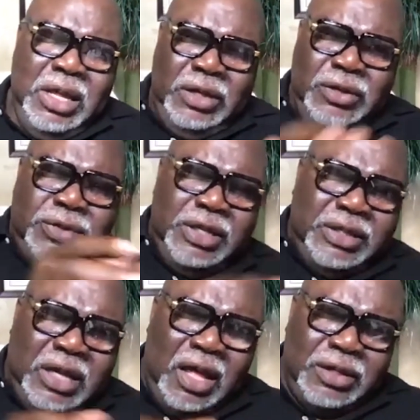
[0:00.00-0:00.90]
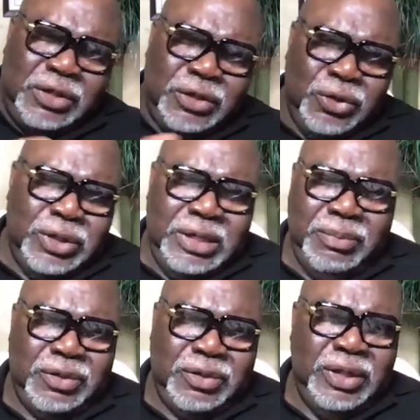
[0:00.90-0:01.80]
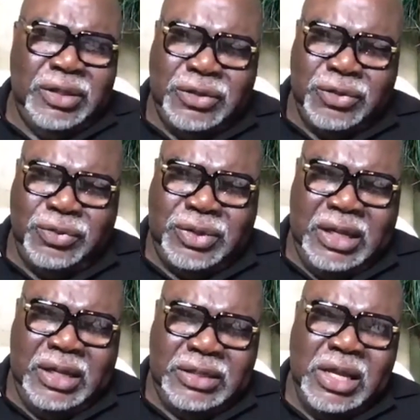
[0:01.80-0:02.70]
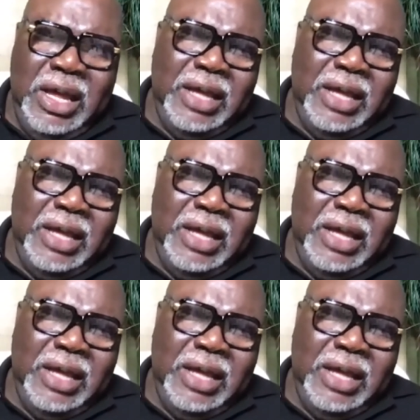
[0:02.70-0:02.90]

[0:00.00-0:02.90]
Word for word: You see the continuity between the two things.